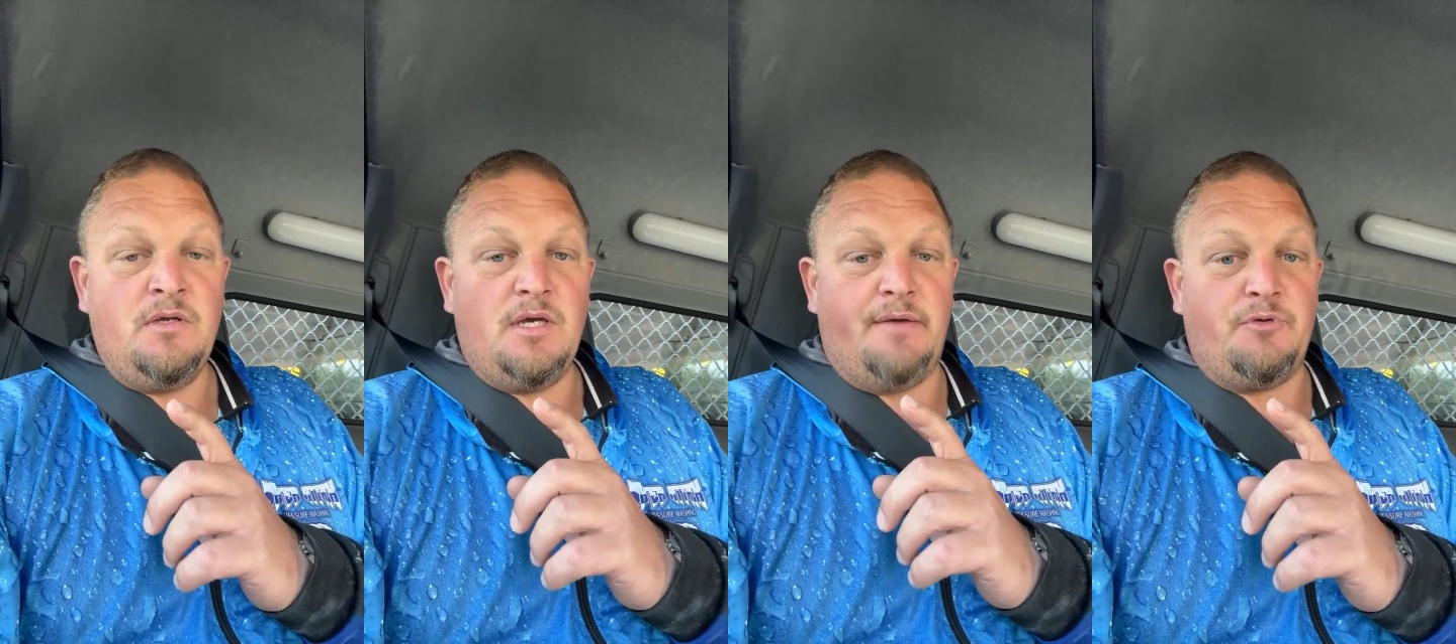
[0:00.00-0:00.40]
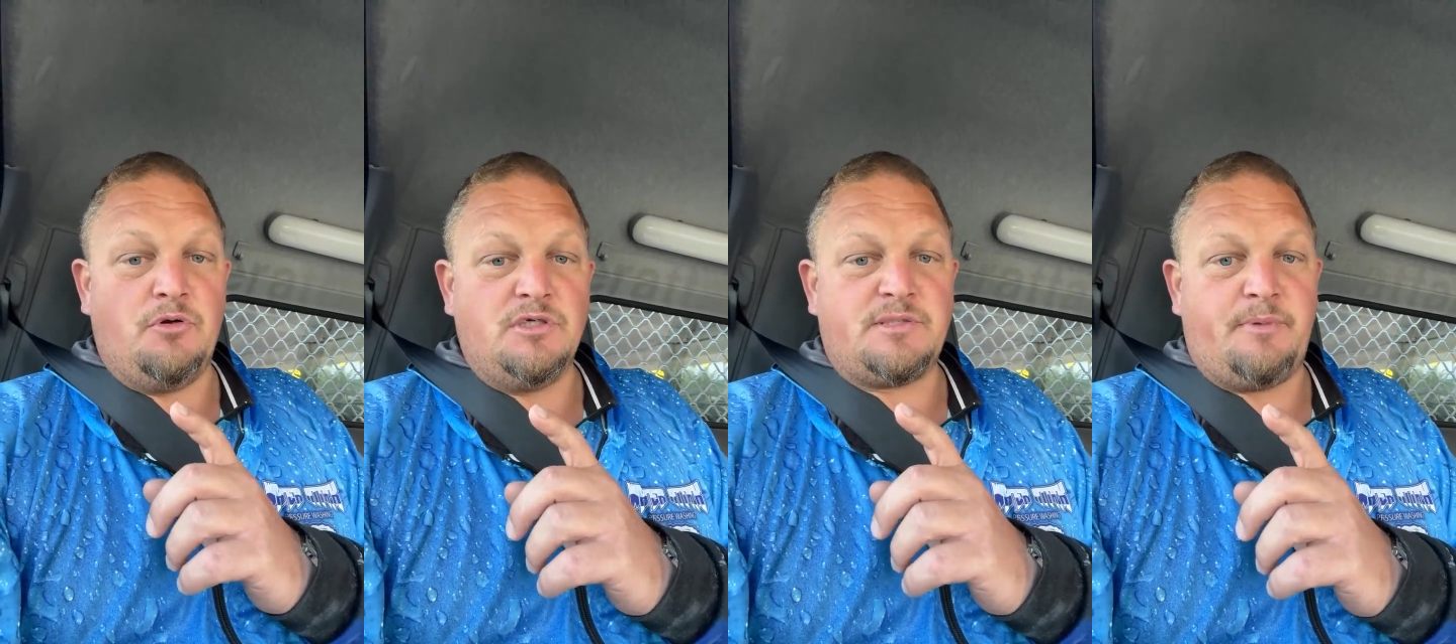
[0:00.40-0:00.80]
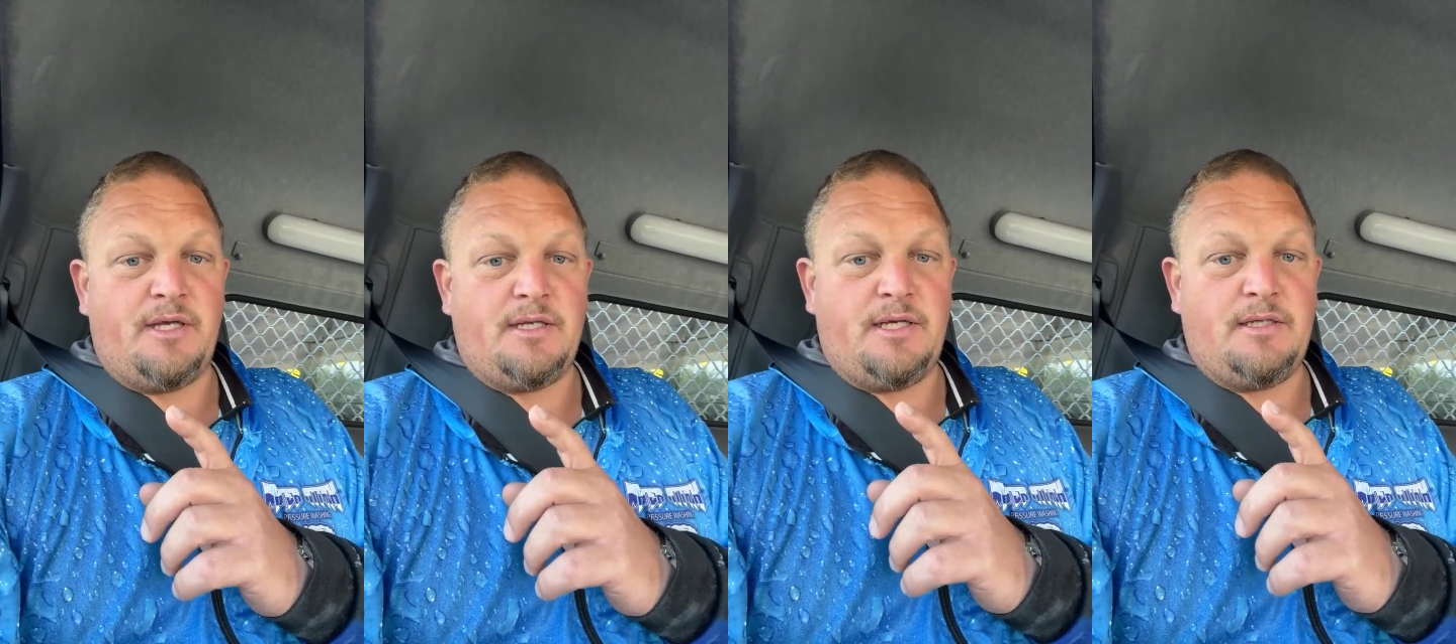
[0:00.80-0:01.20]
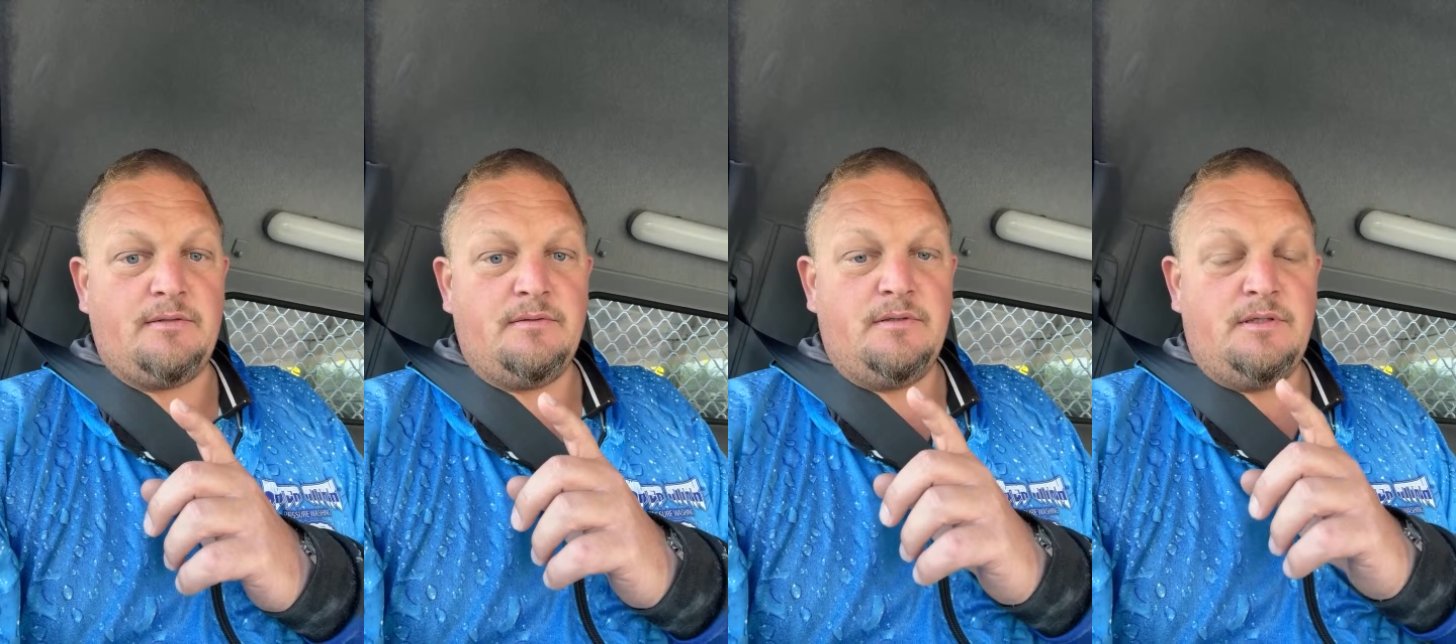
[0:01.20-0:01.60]
if you're
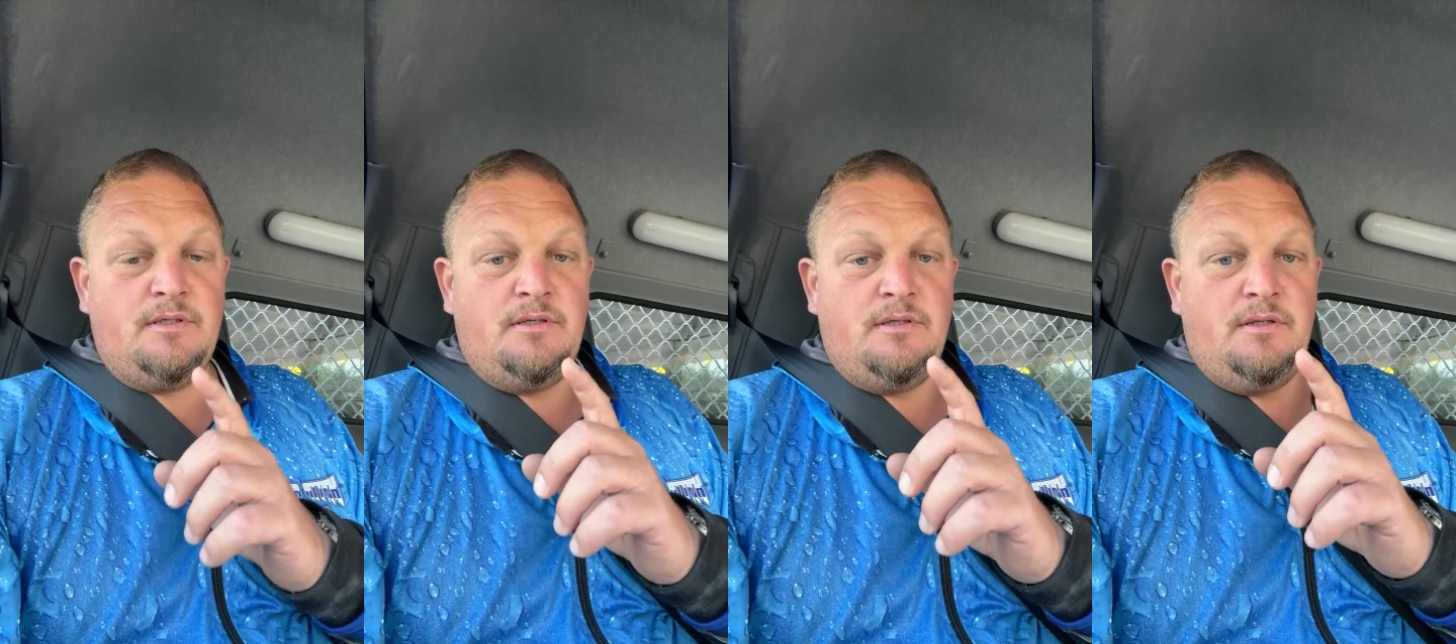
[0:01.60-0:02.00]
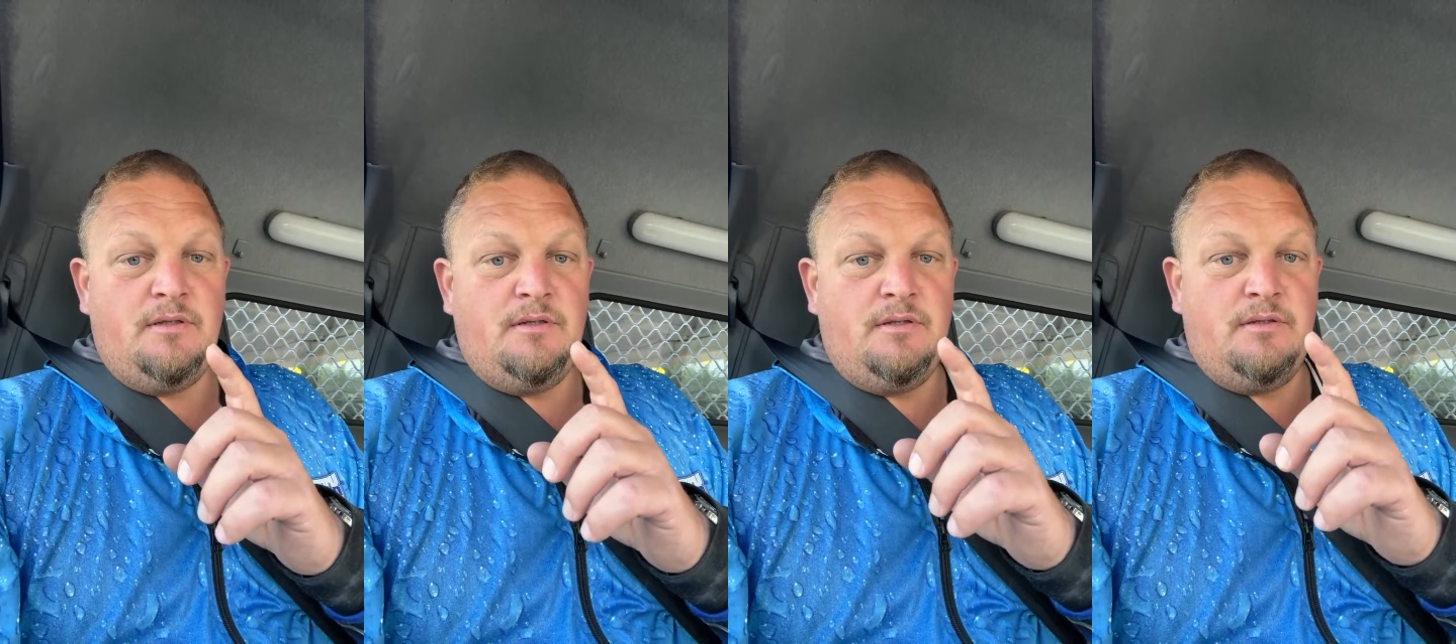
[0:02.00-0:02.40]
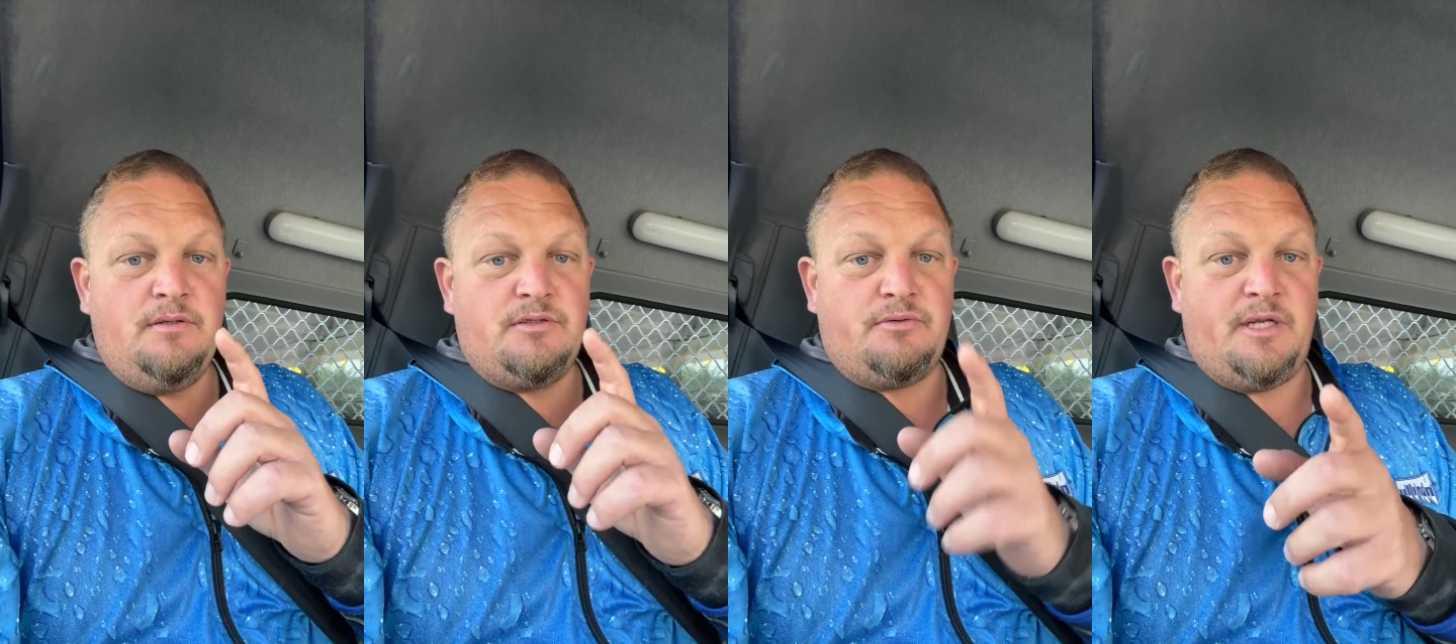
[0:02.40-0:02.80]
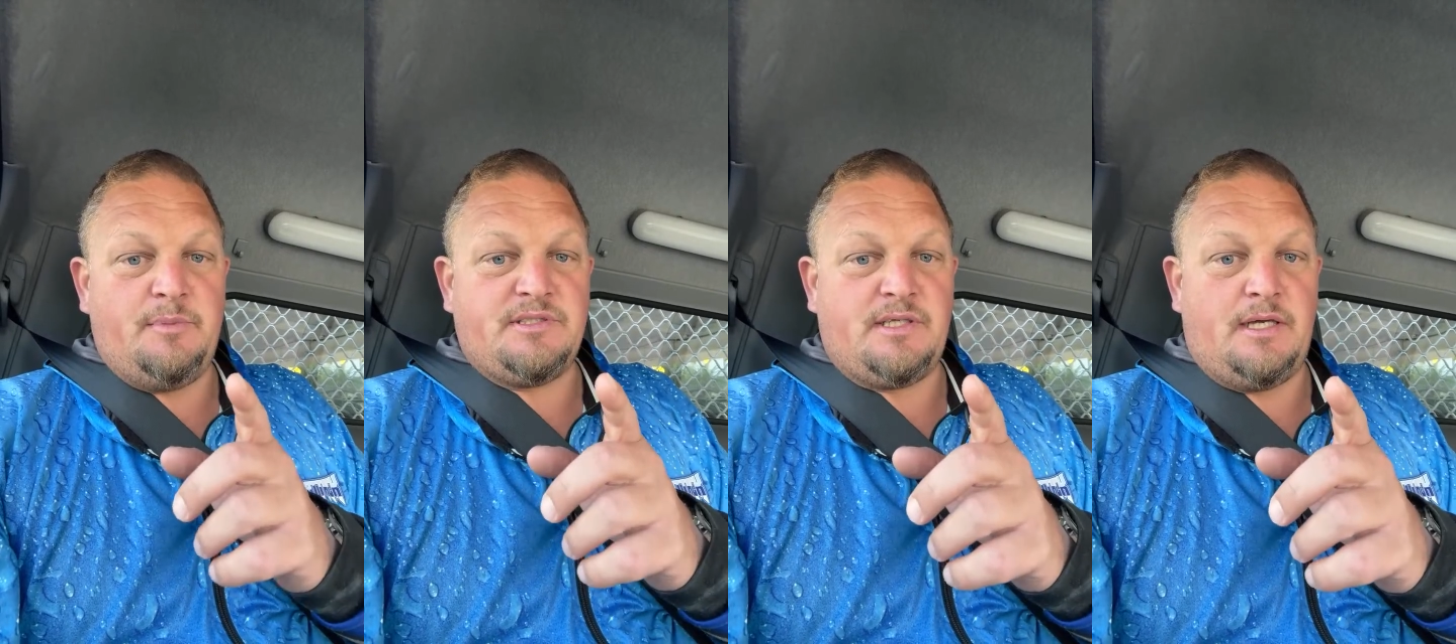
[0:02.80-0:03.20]
spending
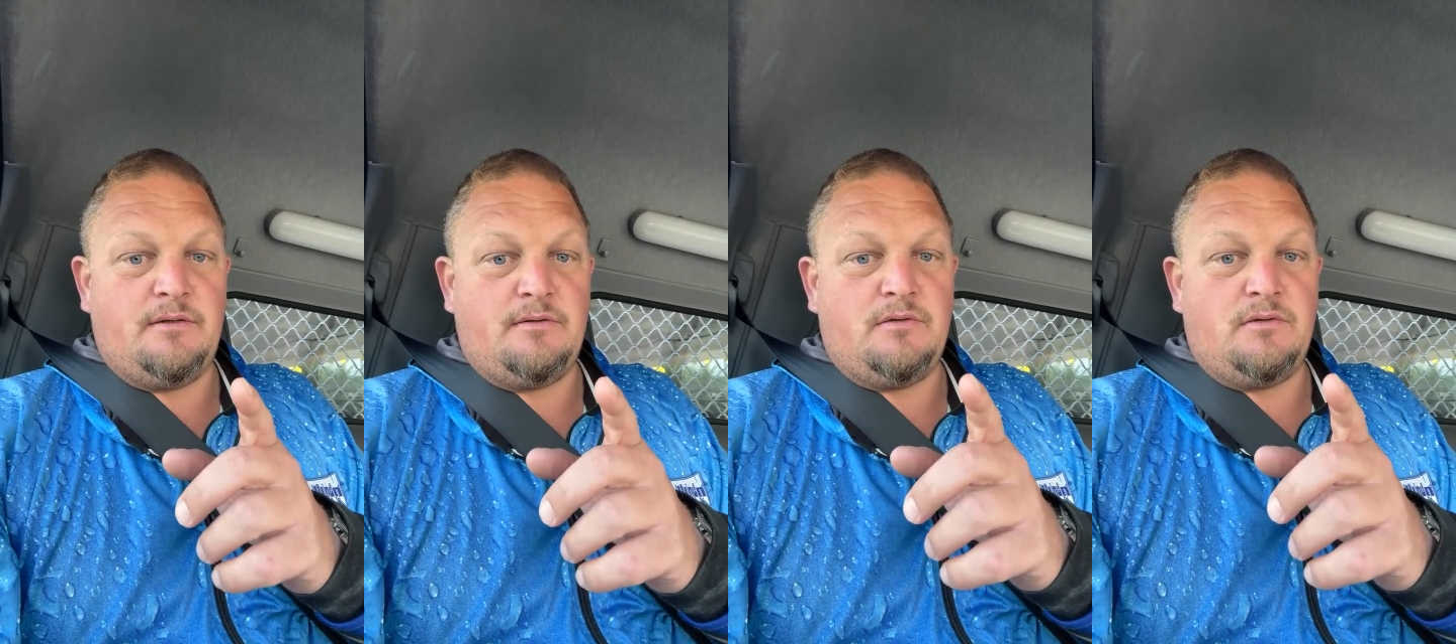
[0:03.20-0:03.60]
20%